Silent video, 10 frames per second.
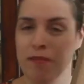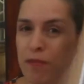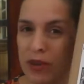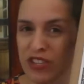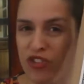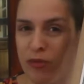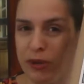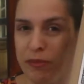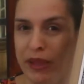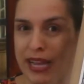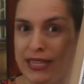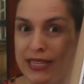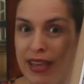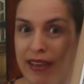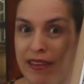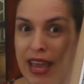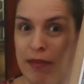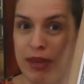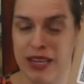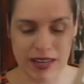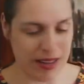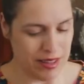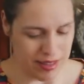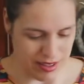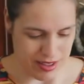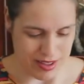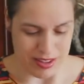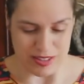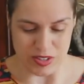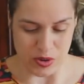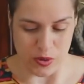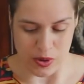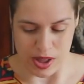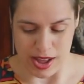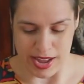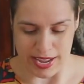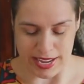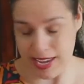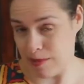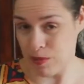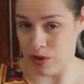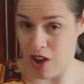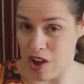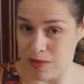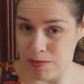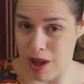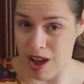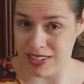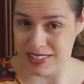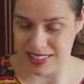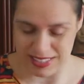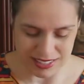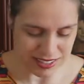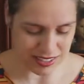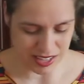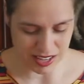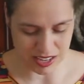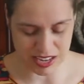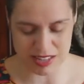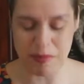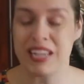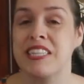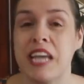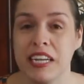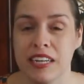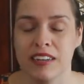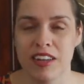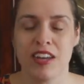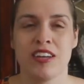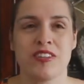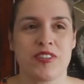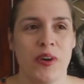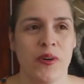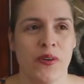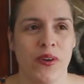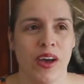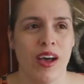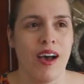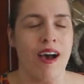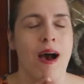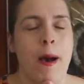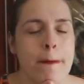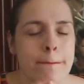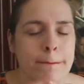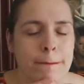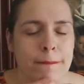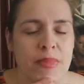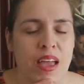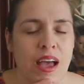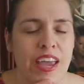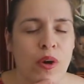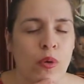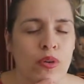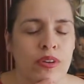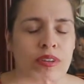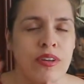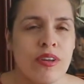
my strawberry plants came in. So I am going to unbox this because I'm excited. So I ordered